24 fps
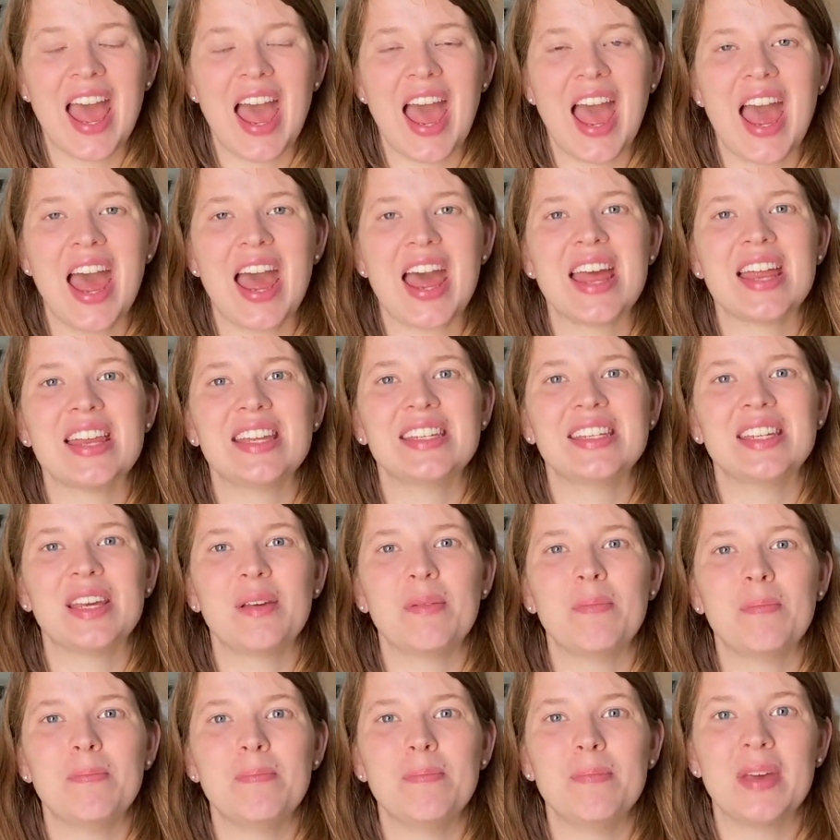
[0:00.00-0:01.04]
and
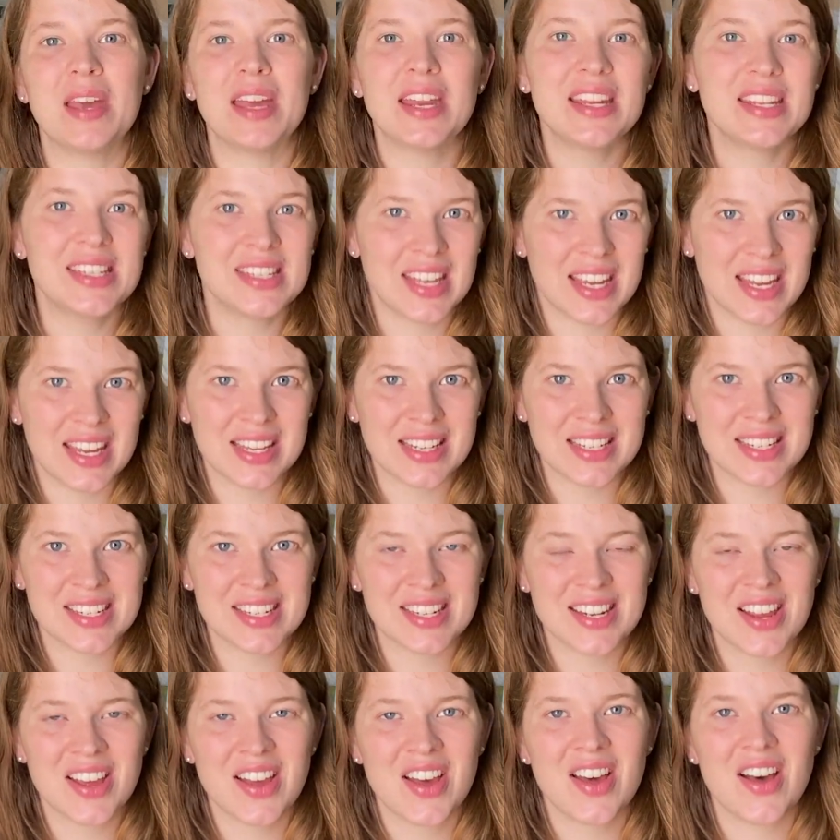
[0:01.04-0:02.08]
meditate
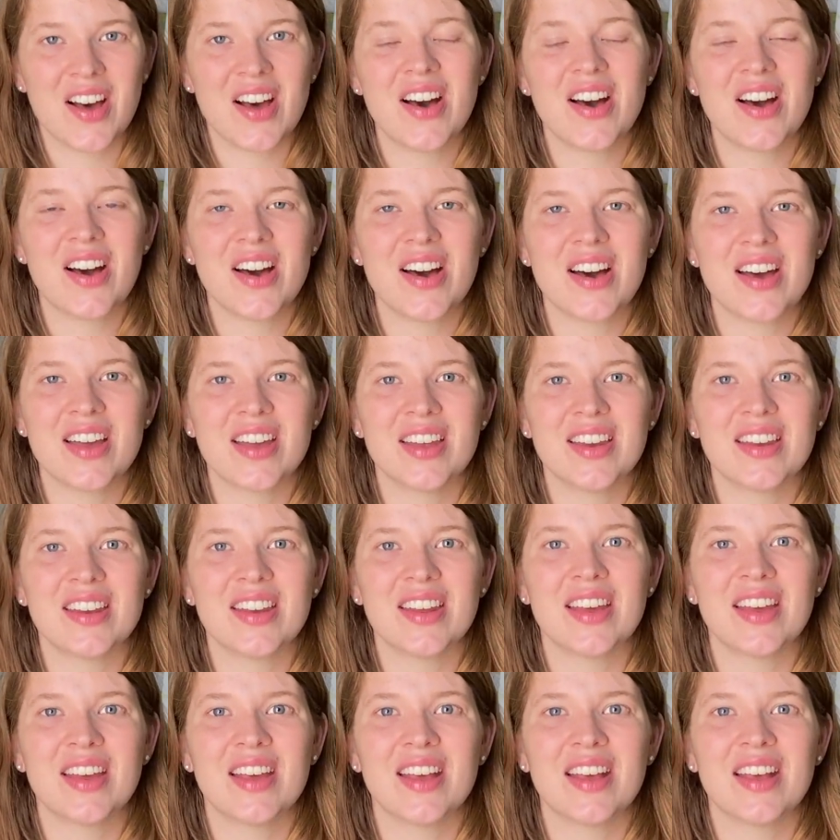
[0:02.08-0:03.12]

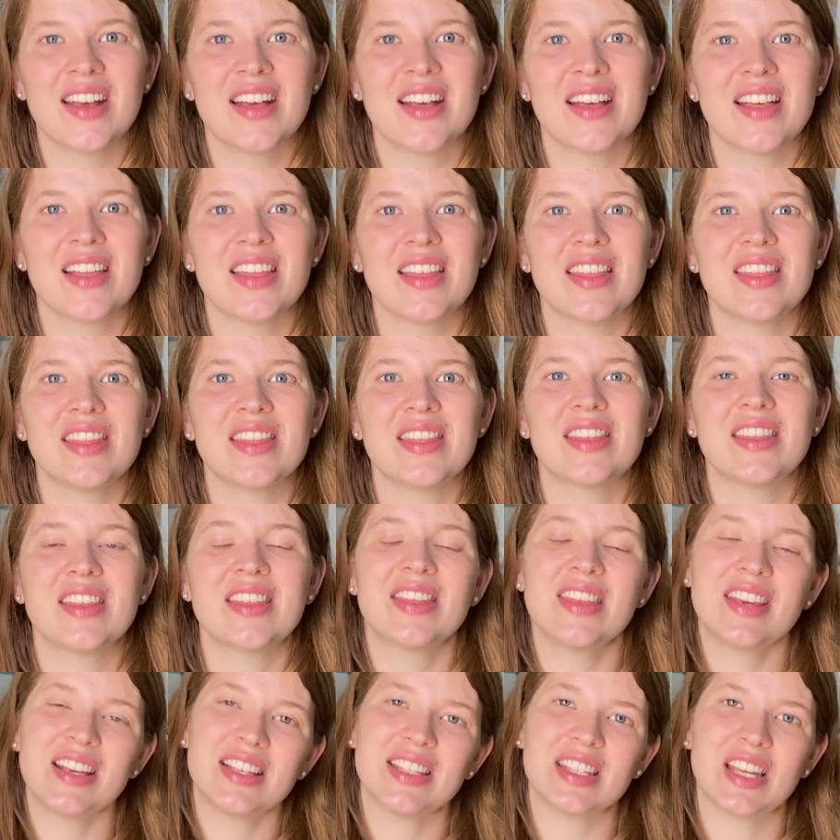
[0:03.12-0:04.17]
on the
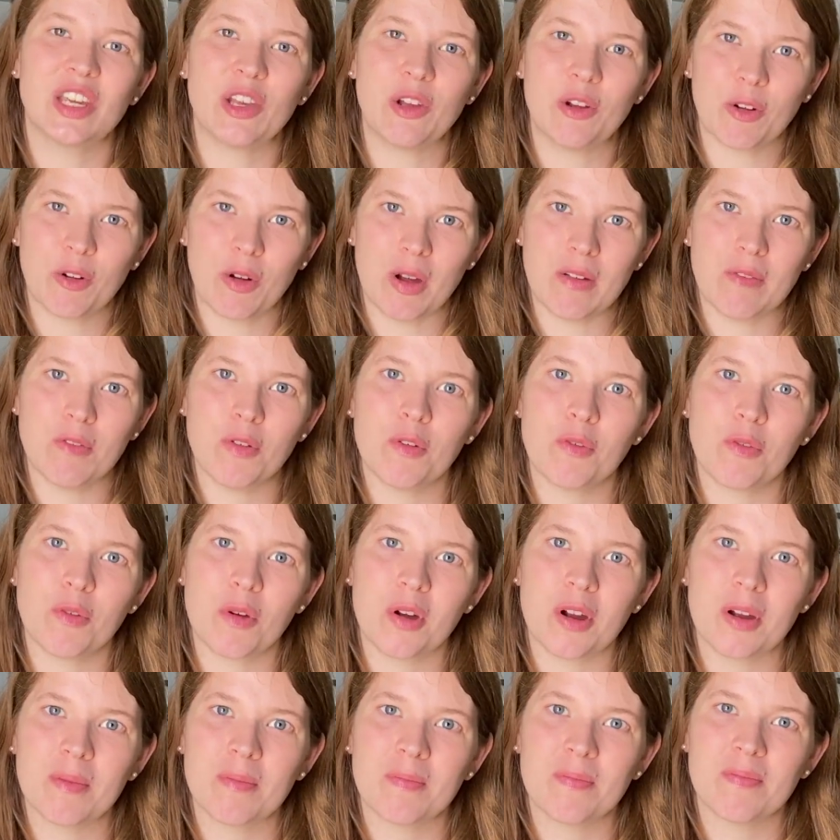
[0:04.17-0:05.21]
things that you're grateful
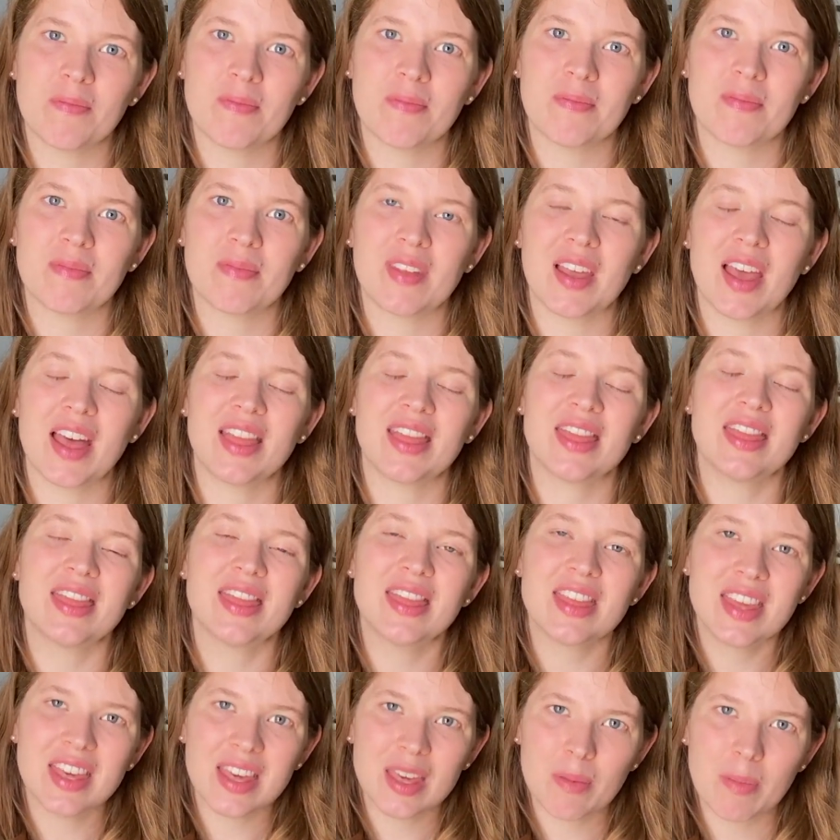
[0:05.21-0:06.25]
for and
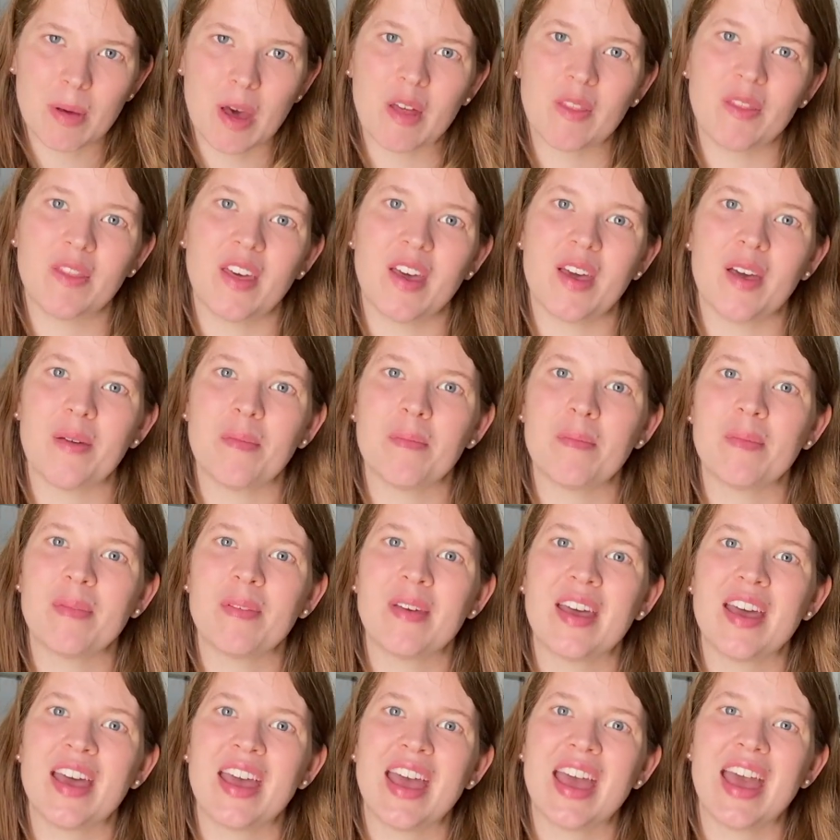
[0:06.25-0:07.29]
think about them.
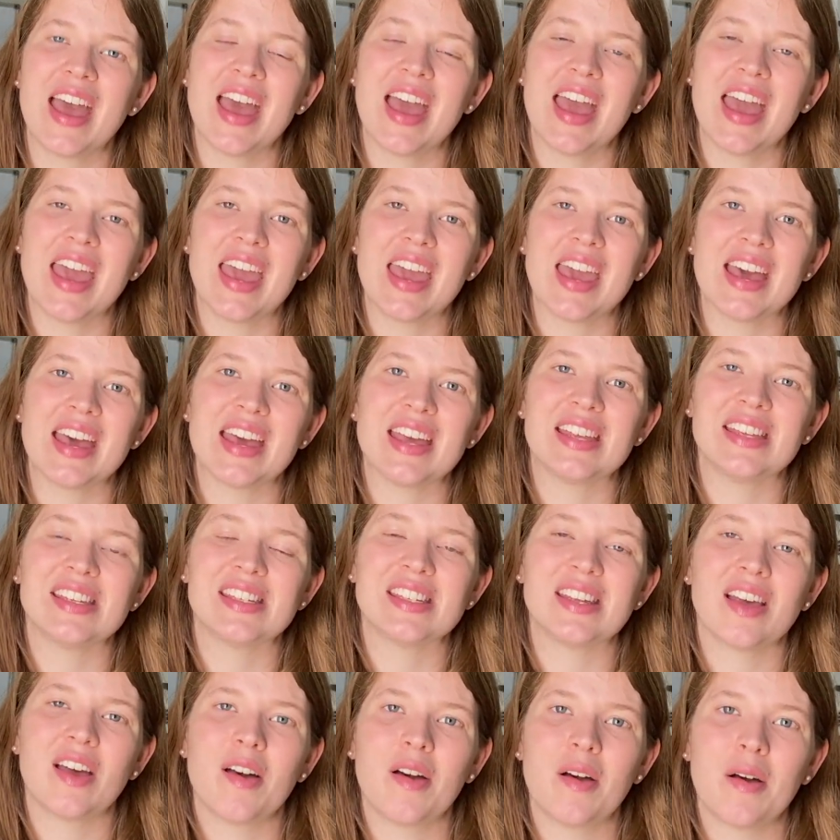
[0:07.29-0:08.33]
And,
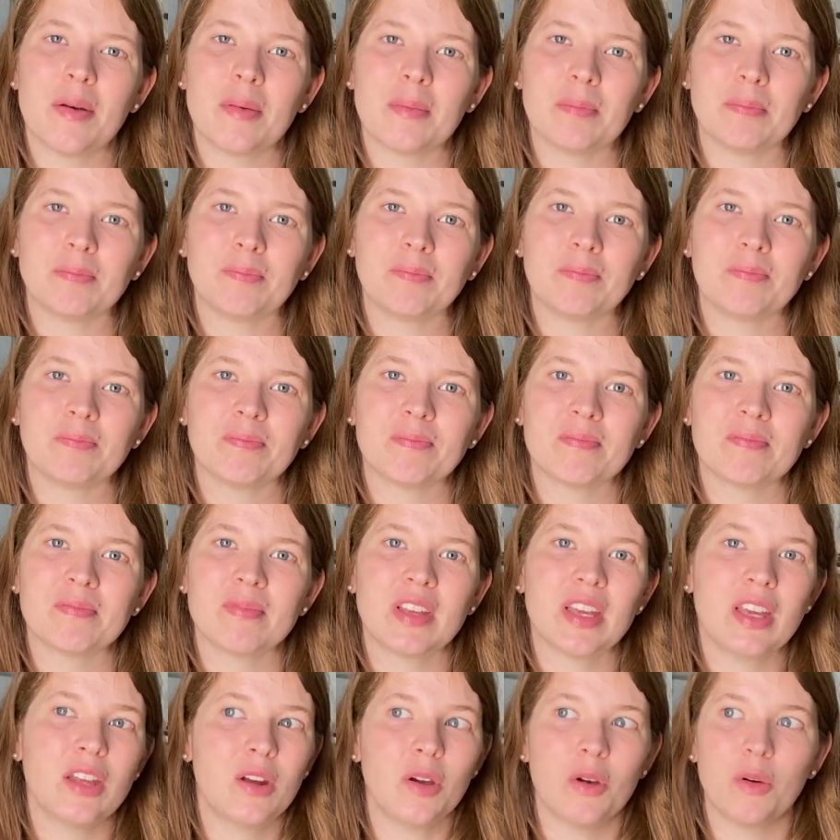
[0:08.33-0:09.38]

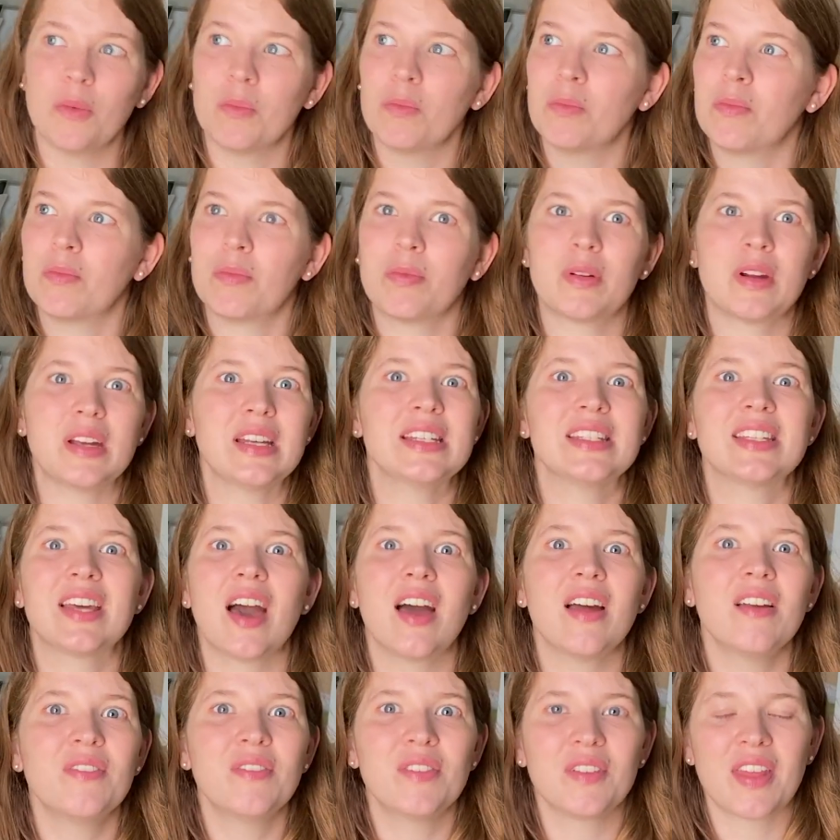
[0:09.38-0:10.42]
you know, praise
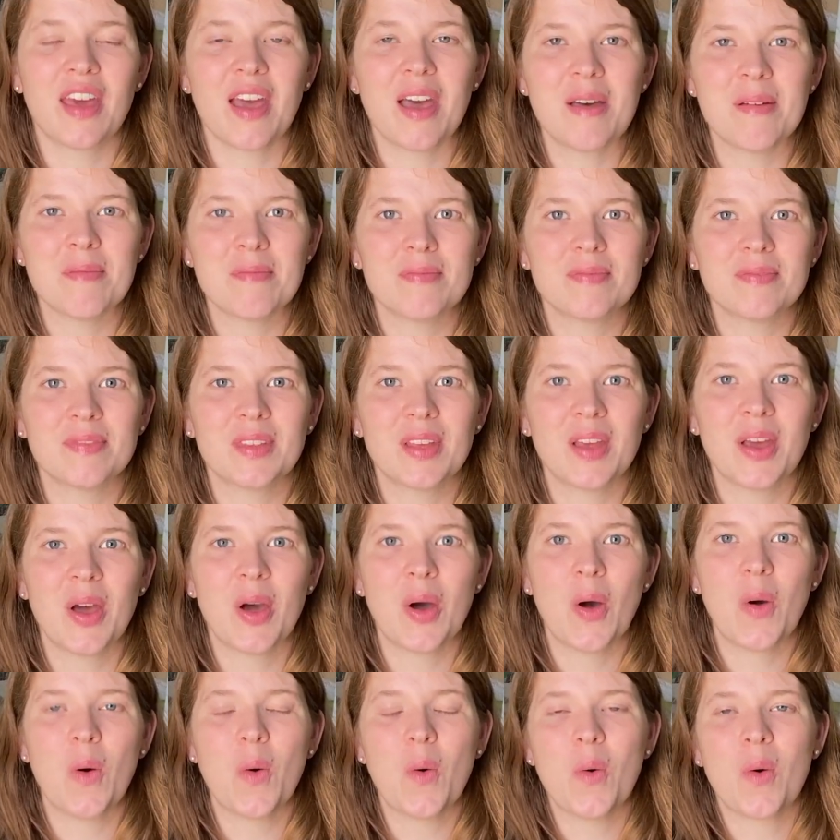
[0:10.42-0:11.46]
God for them,
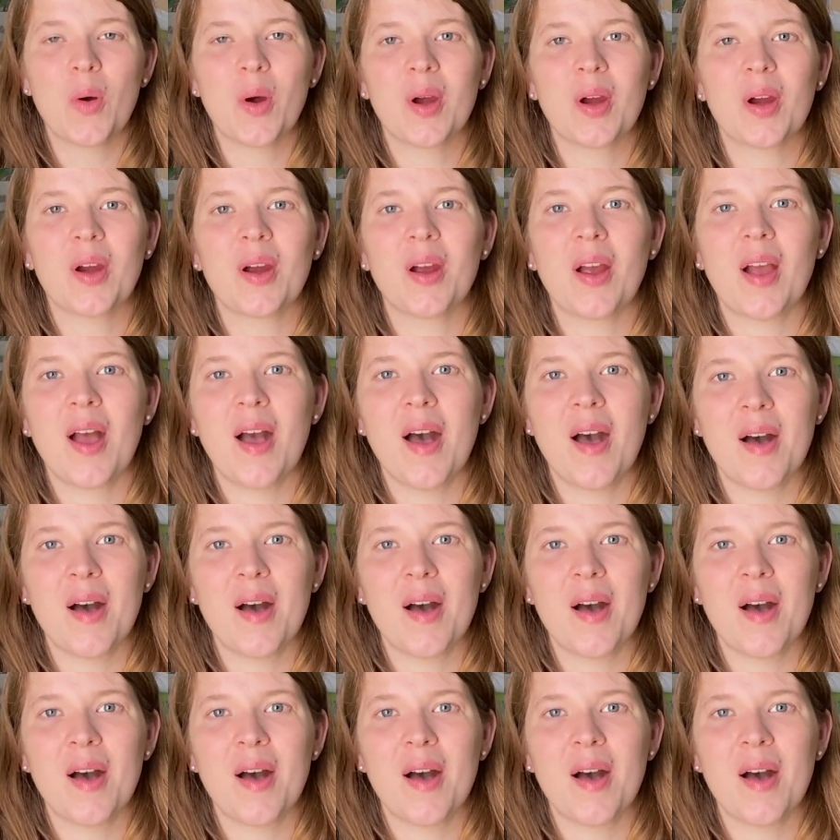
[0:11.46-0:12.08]
or